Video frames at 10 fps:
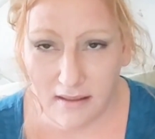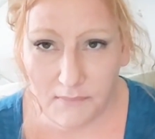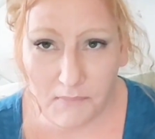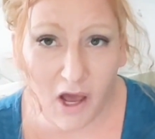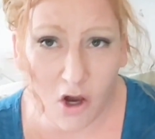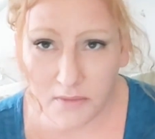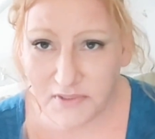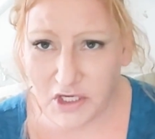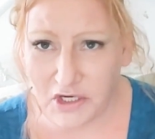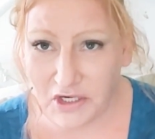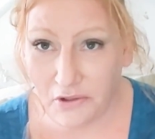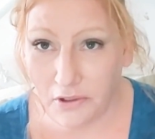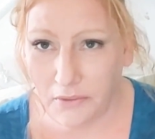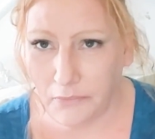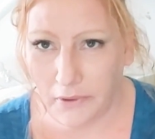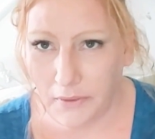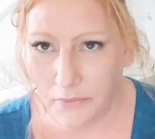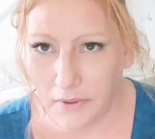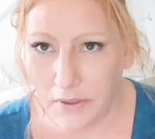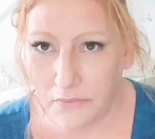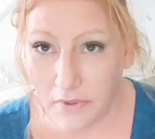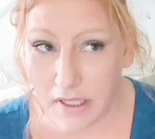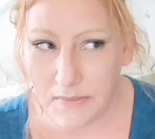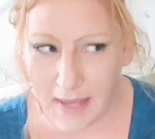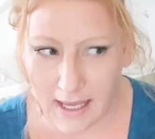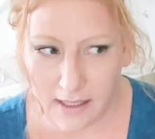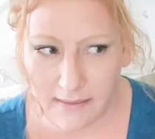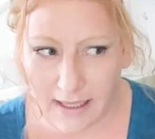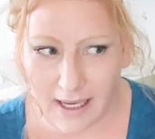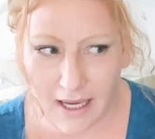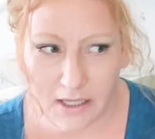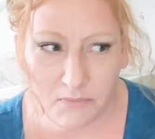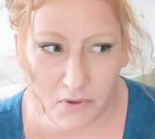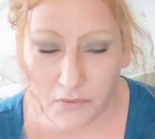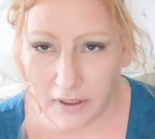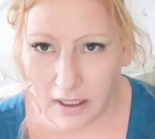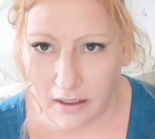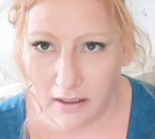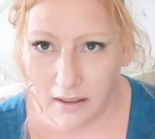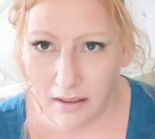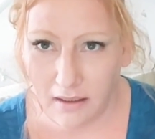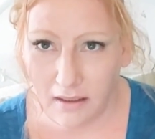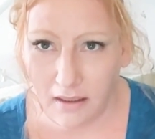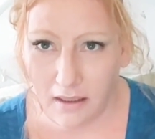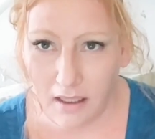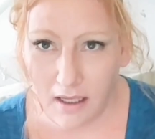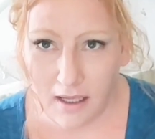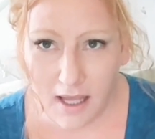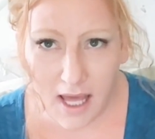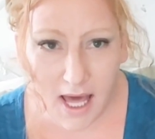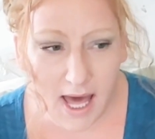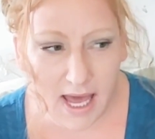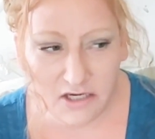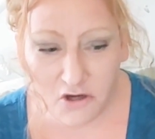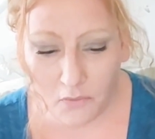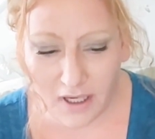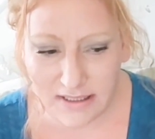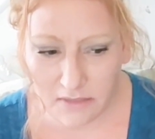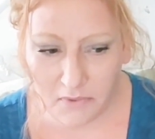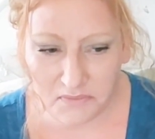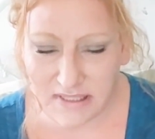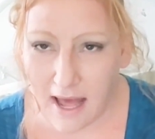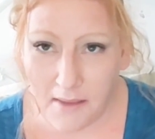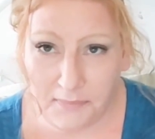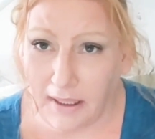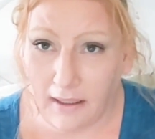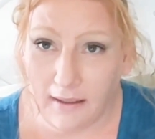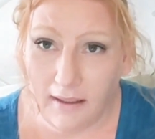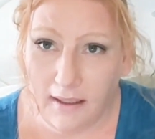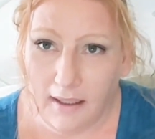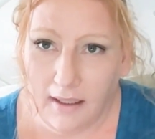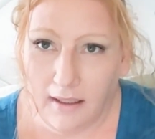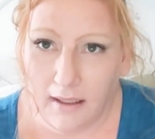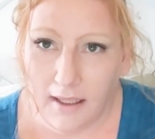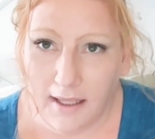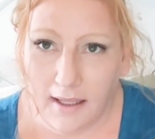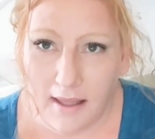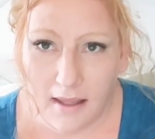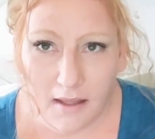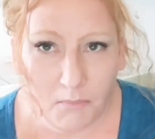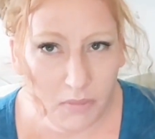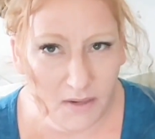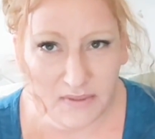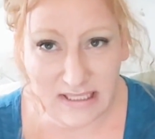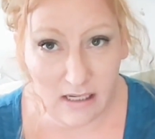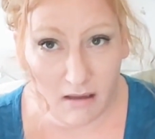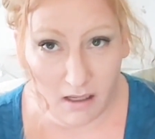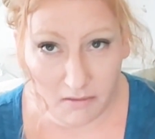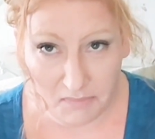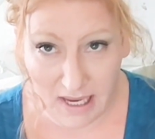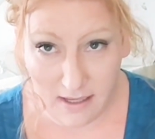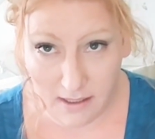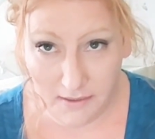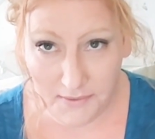My arm started hurting really bad, like I had broken it. I had no idea what was happening, but I was in a lot of pain.